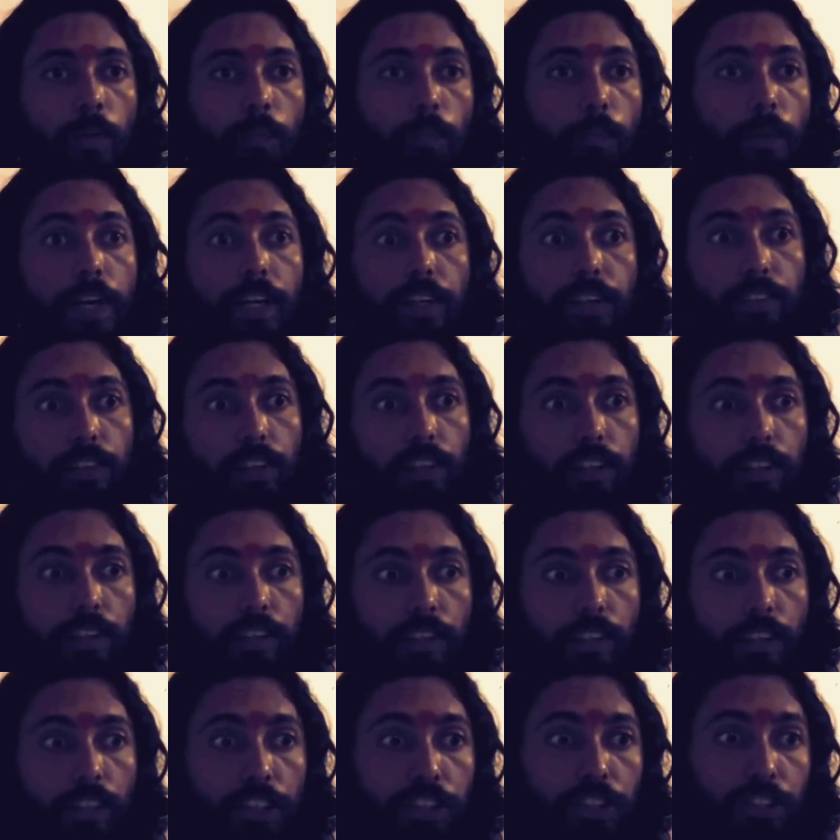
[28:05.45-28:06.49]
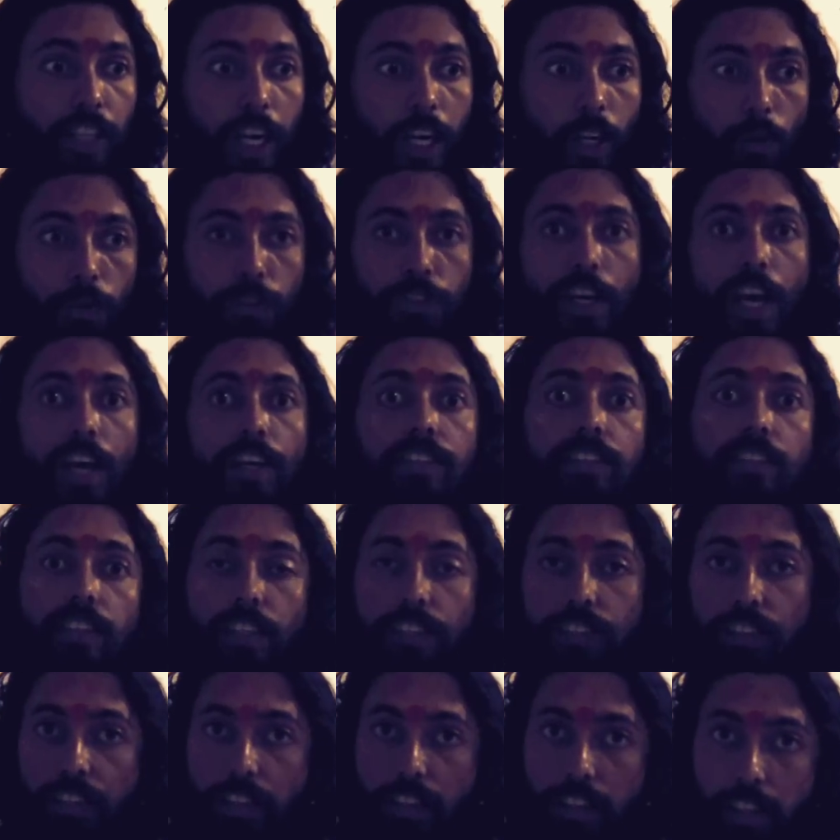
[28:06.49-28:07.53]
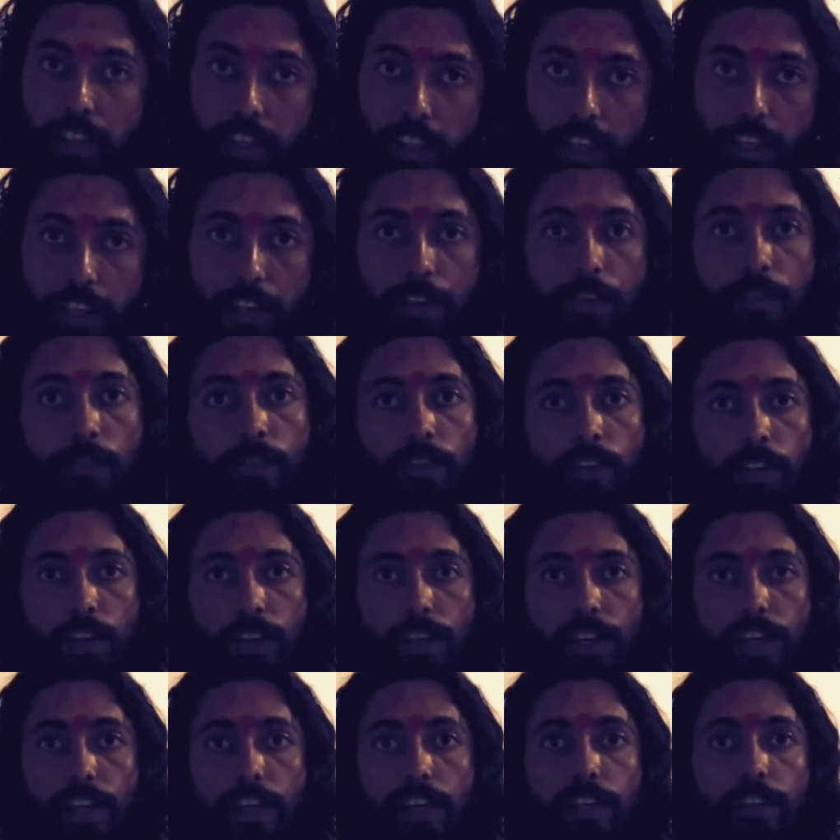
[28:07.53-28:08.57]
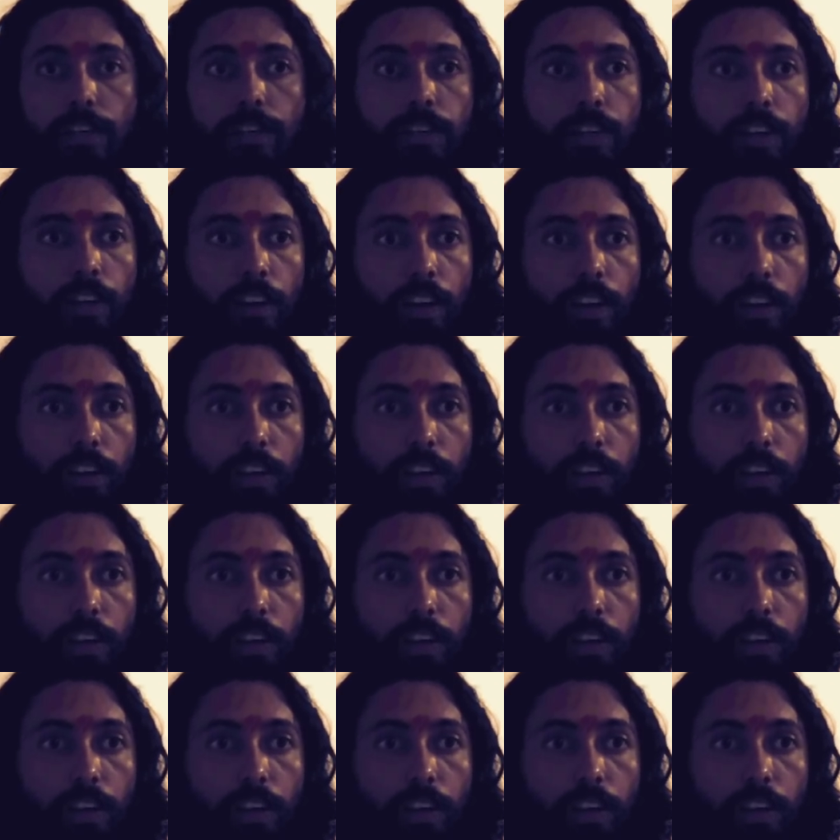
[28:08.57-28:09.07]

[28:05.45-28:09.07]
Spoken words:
make the stand of Shastras clear in